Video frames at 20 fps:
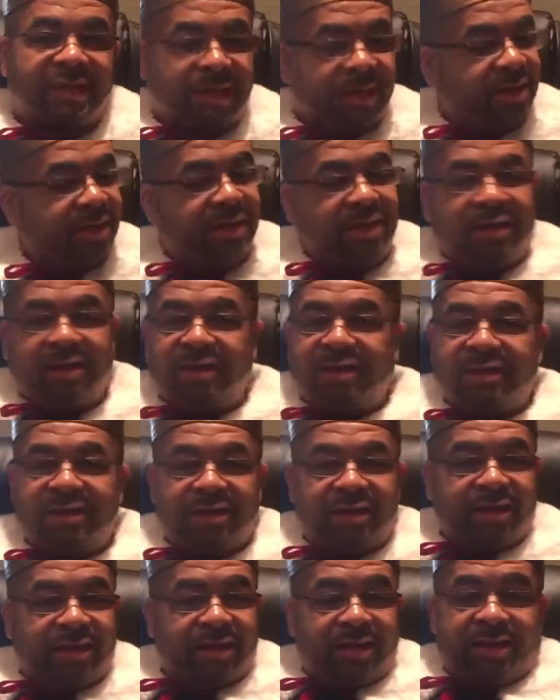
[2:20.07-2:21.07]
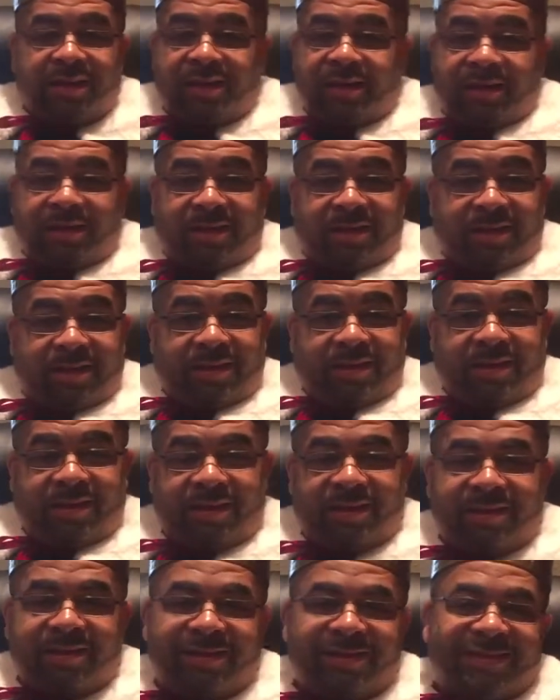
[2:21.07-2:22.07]
it seemed like a
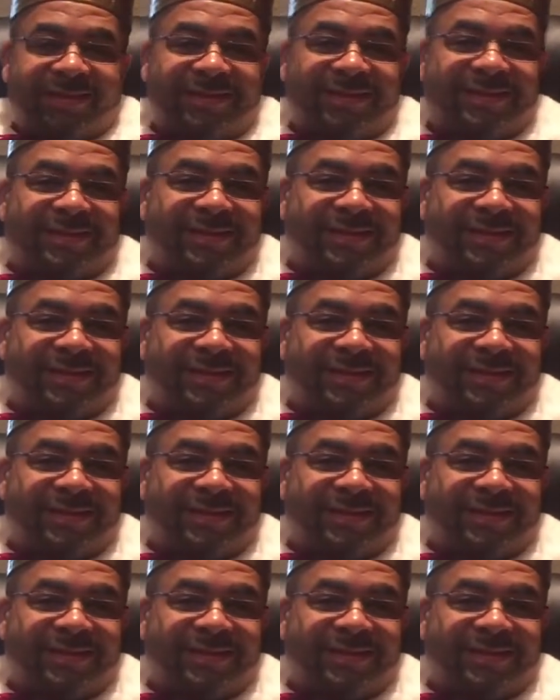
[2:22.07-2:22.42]
stretch,